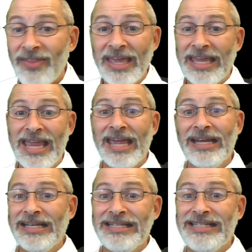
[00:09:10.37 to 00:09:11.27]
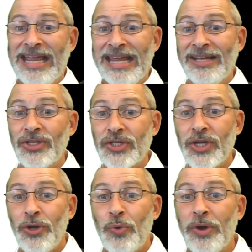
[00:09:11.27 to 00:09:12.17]
They can't dance
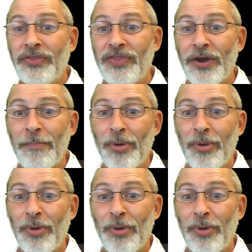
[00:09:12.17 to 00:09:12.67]
with their